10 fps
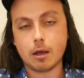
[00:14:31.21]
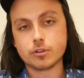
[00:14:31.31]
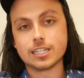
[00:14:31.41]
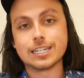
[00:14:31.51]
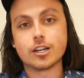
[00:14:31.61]
I would
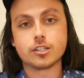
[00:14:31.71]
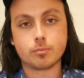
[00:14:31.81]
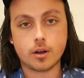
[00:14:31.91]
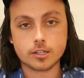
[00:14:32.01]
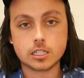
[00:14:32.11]
suggest
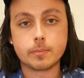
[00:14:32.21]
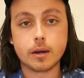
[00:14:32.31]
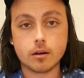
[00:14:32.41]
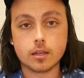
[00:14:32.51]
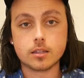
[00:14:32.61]

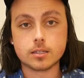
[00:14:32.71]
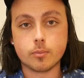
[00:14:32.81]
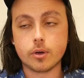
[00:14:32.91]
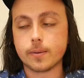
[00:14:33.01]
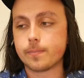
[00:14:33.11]
Prosperity at this
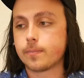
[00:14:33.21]
point.